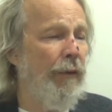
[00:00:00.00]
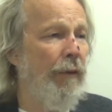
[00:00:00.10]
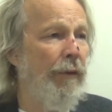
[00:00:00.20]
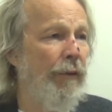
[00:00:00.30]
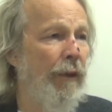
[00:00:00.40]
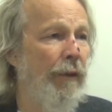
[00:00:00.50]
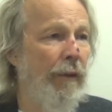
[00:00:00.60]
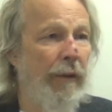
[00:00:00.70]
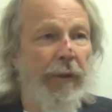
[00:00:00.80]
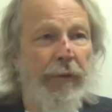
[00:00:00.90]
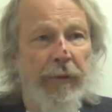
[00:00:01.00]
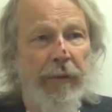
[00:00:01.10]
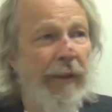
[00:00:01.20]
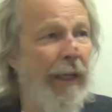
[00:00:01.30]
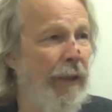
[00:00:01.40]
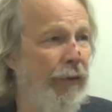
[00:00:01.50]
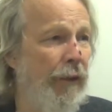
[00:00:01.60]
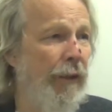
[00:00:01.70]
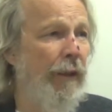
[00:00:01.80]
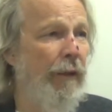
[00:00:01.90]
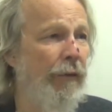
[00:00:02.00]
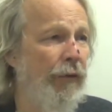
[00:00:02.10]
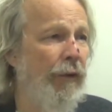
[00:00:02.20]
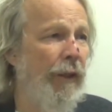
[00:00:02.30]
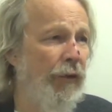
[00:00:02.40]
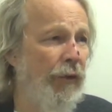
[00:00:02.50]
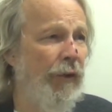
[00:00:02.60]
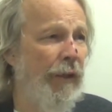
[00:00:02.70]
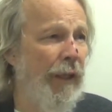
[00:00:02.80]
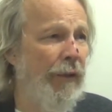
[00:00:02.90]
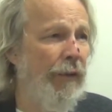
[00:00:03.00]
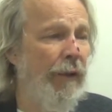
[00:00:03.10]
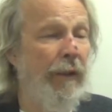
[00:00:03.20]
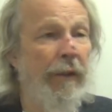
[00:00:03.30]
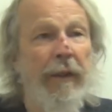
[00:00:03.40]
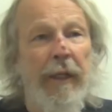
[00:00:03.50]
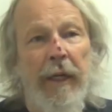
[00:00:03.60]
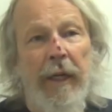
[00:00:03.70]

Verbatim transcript: So all of a sudden you're looking at thirty thousand a year instead of six thousand a year.